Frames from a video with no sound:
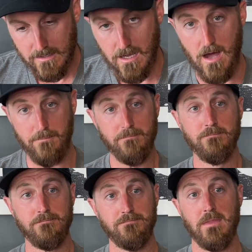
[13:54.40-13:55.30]
Come,
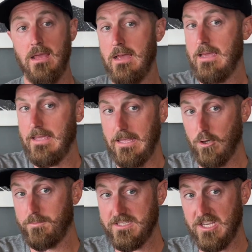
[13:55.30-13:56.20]

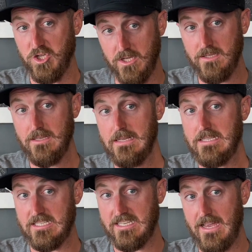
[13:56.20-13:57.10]
heel position,
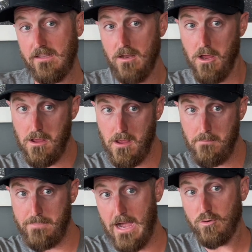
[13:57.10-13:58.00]
sit,
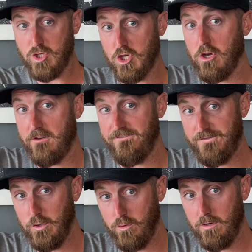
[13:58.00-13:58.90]
pouch, good
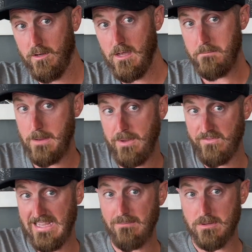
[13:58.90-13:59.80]
food. Maybe
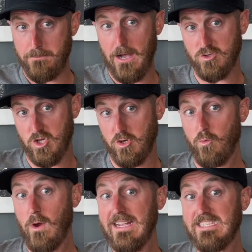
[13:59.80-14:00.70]
even keep the pouch on your
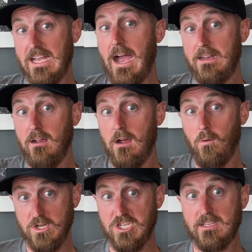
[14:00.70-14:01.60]
right side,
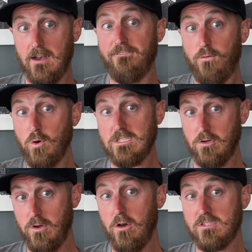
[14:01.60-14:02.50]
which is going to force
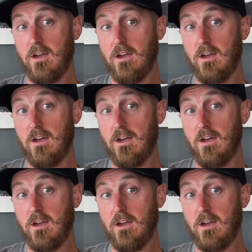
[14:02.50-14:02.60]
their nose